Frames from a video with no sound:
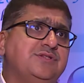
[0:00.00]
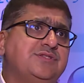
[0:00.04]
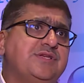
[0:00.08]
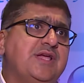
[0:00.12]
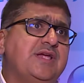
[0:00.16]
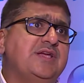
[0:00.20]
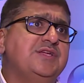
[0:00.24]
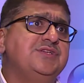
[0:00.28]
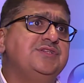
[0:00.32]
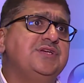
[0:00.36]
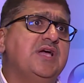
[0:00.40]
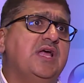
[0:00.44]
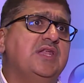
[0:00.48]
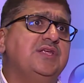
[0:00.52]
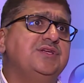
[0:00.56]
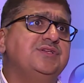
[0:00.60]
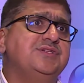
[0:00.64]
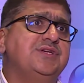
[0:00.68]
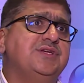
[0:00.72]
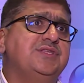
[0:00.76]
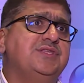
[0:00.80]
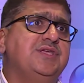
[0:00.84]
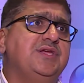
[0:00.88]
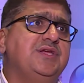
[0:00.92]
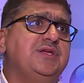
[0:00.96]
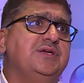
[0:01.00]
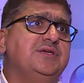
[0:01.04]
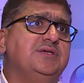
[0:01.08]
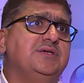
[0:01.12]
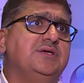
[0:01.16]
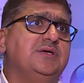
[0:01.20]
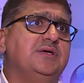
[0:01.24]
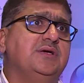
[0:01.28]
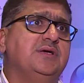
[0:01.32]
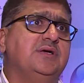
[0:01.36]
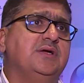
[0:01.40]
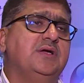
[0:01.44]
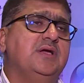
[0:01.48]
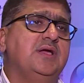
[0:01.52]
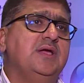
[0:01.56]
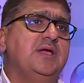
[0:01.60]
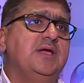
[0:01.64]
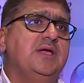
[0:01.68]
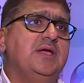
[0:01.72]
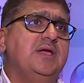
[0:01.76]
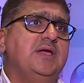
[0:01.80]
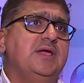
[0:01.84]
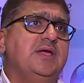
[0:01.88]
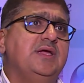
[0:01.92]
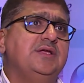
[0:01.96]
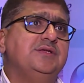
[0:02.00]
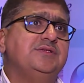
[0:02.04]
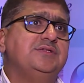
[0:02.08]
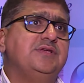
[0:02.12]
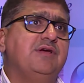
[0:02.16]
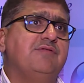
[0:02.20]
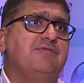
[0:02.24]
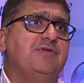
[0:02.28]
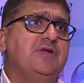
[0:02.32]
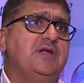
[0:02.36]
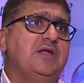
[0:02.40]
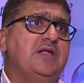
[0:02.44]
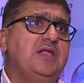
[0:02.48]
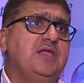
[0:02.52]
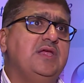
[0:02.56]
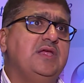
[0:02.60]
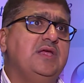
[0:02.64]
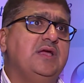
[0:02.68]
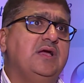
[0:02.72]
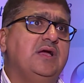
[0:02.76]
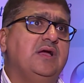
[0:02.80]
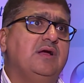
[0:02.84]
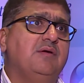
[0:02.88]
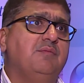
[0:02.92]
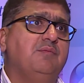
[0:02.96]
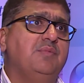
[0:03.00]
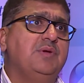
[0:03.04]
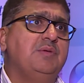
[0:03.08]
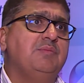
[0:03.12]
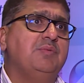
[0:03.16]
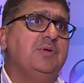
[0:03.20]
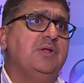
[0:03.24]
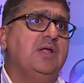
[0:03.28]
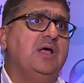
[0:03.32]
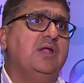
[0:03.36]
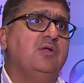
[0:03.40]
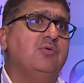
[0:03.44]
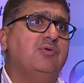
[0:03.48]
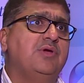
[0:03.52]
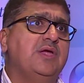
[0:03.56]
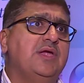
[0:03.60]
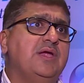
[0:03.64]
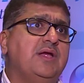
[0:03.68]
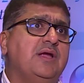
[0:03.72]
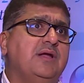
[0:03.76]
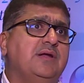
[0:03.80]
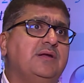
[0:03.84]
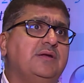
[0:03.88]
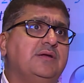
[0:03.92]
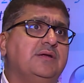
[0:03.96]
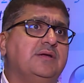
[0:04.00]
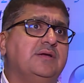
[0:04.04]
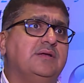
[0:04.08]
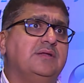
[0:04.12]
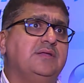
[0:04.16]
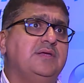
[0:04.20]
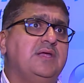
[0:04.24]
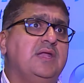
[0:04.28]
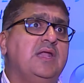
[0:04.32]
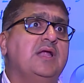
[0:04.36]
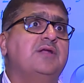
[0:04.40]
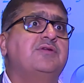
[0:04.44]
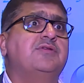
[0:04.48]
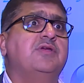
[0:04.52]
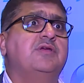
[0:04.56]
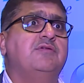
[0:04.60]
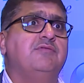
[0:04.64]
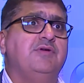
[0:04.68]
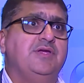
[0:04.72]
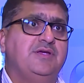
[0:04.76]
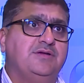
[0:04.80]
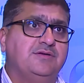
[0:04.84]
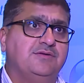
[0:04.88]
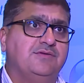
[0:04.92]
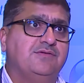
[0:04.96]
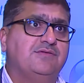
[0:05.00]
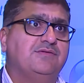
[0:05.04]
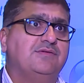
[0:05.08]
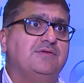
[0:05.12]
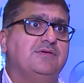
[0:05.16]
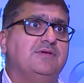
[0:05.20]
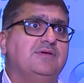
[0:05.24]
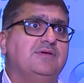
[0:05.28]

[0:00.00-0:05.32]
second challenge, I think, is definitely people are looking at the electric vehicles,